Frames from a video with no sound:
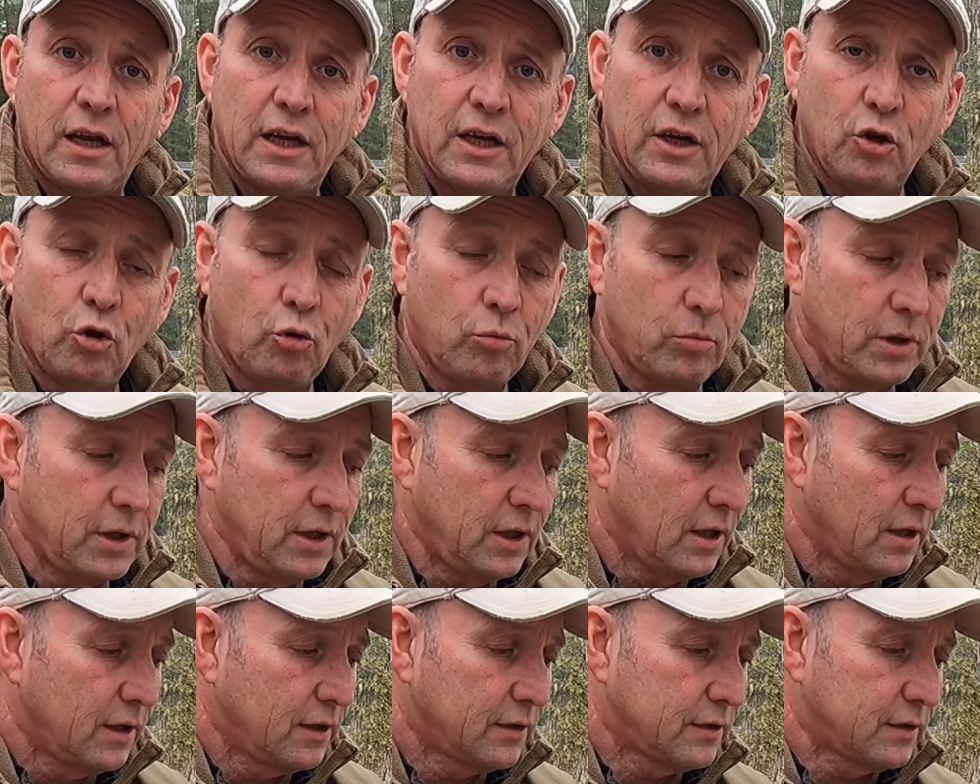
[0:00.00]
and, it
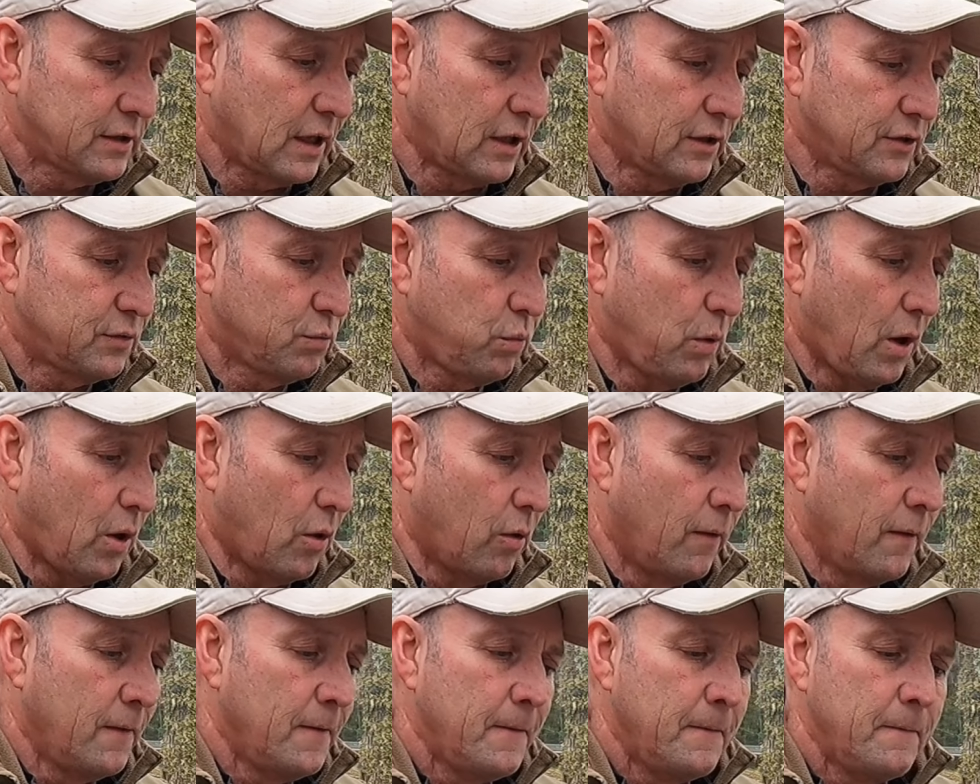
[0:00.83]
normally does
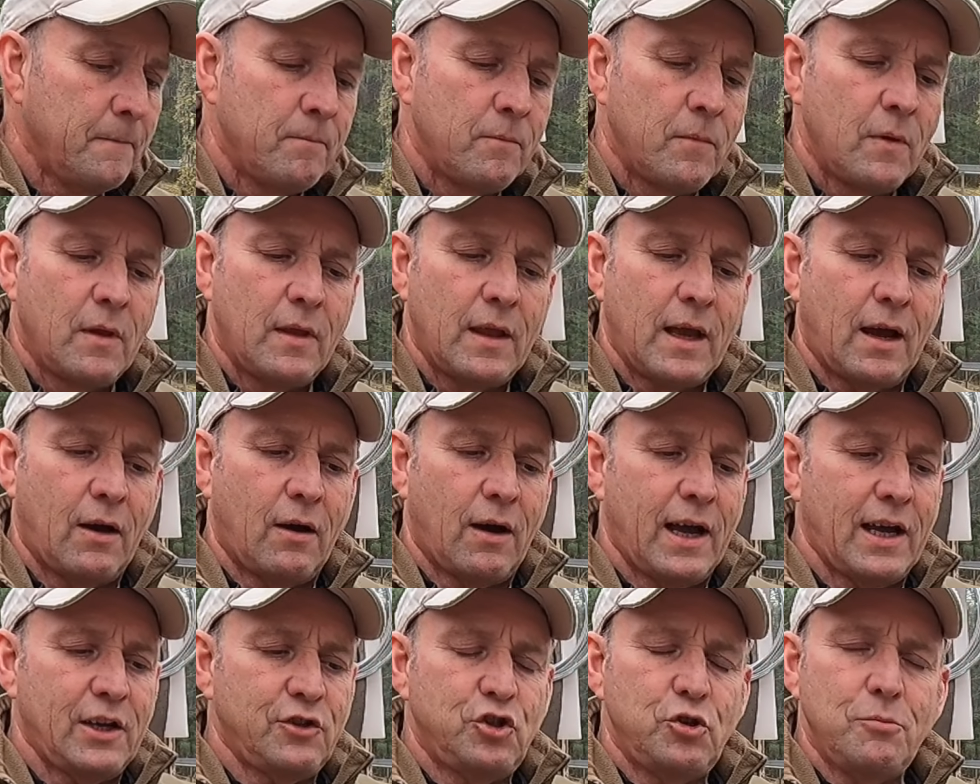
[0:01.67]
well. Now,
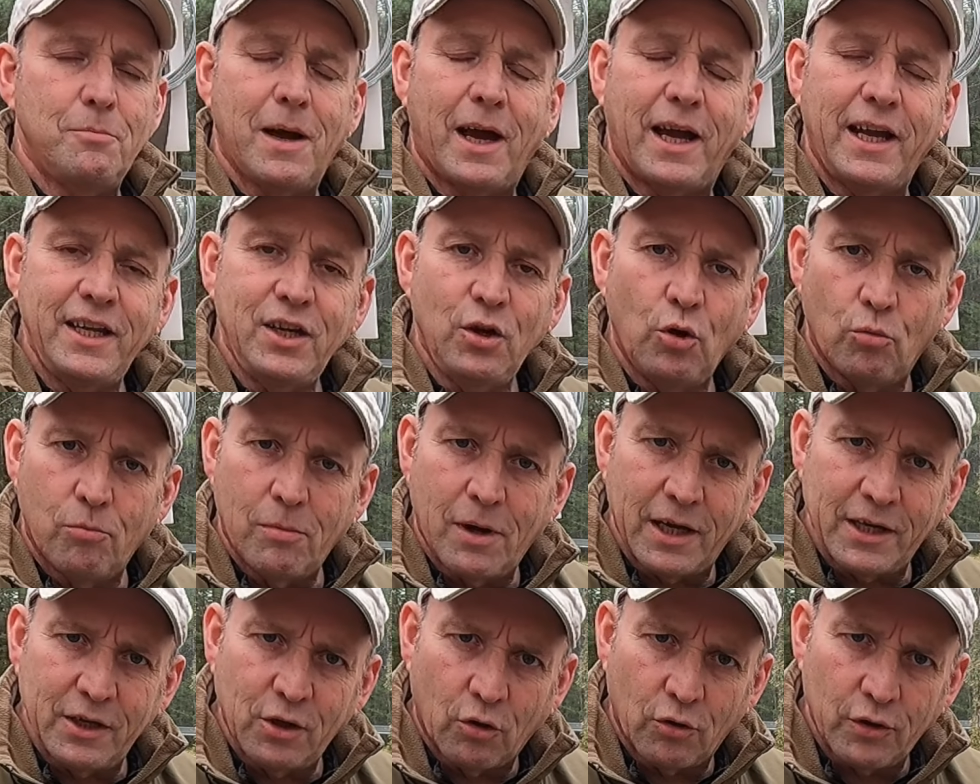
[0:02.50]
as you may or
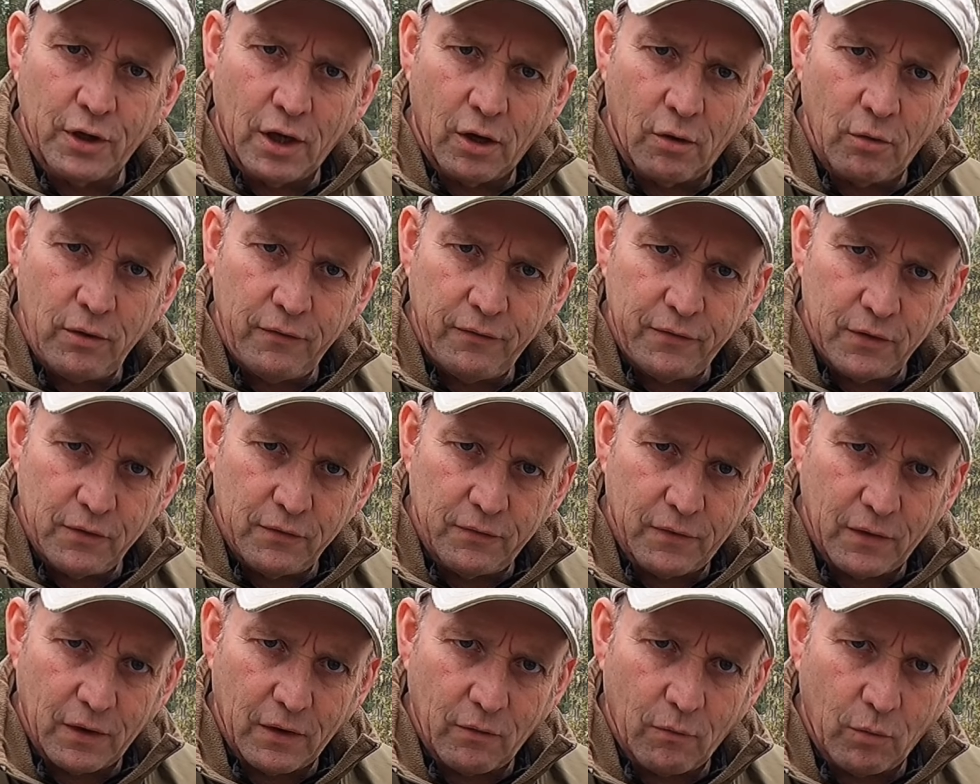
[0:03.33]
may not know, if
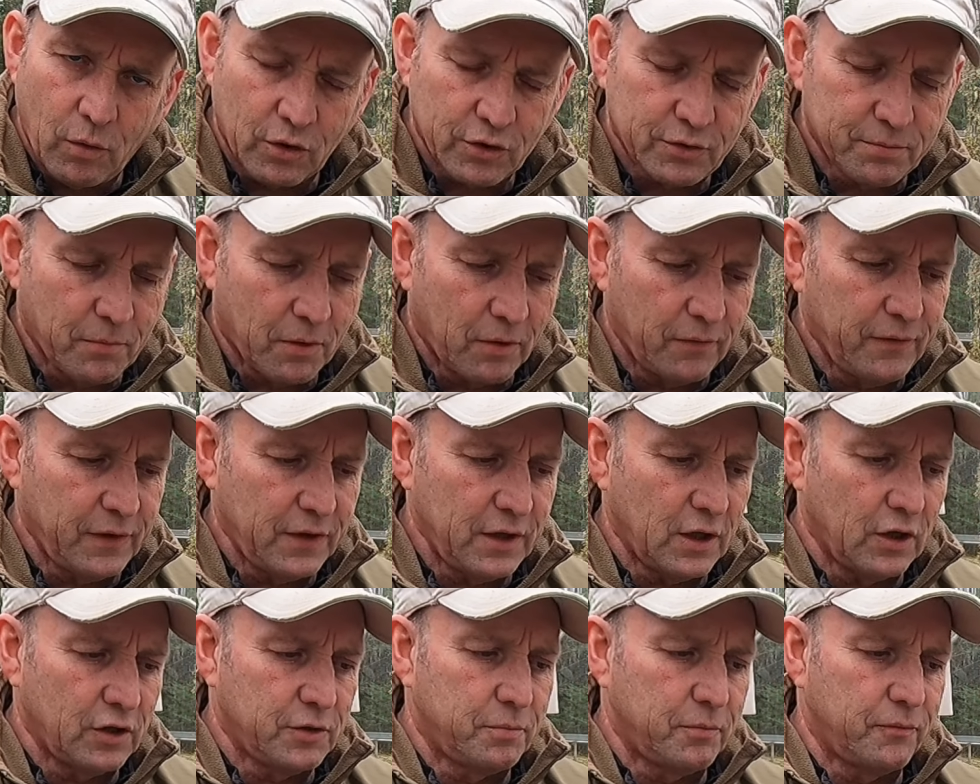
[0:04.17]
you've uh, watched my
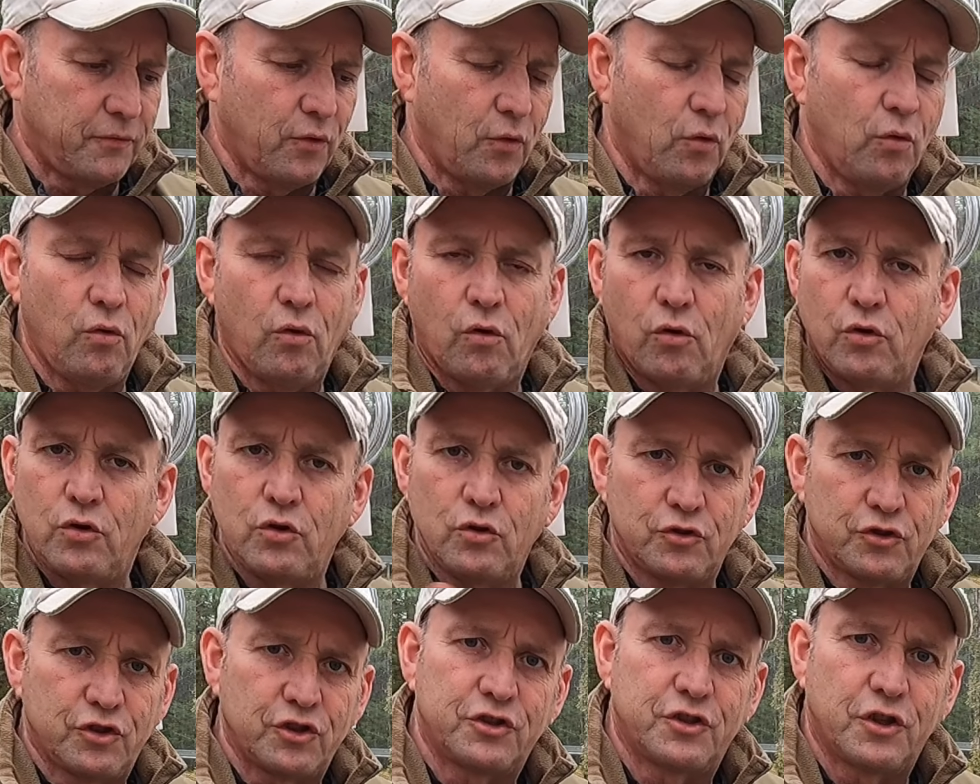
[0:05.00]
videos before or
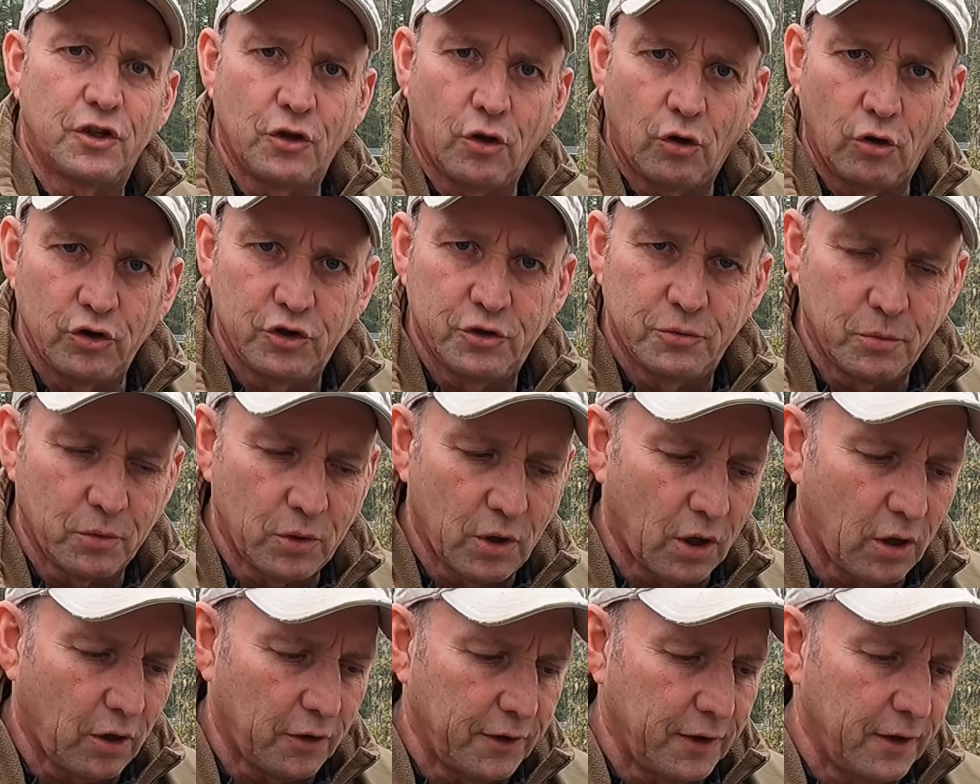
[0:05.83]
you're just a knowledgeable
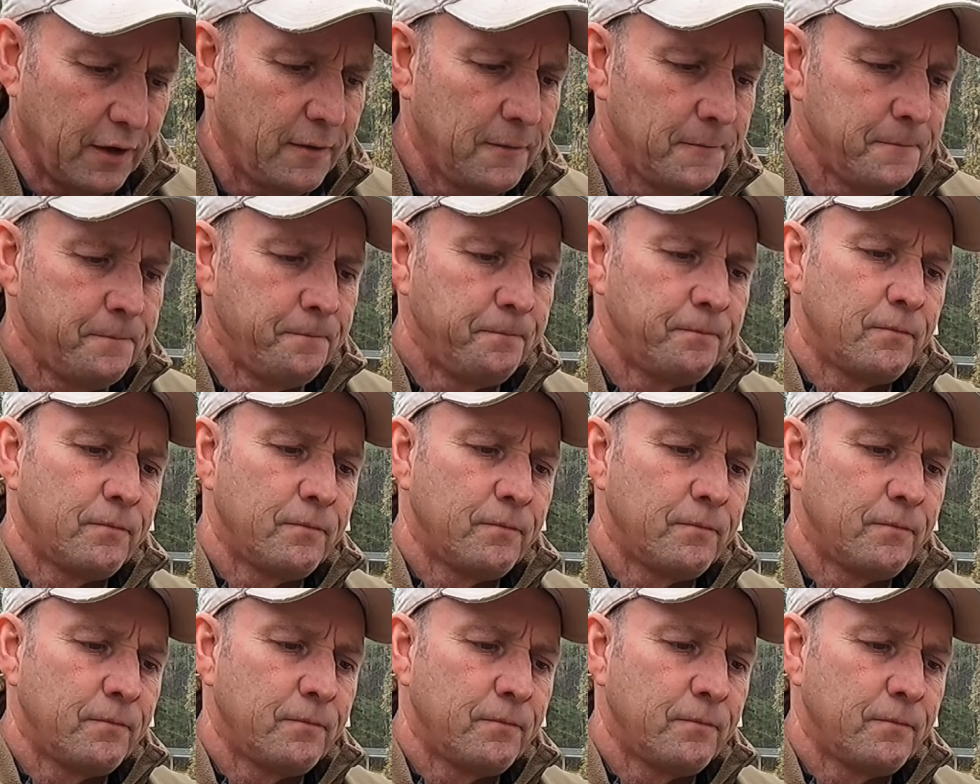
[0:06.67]
gardener,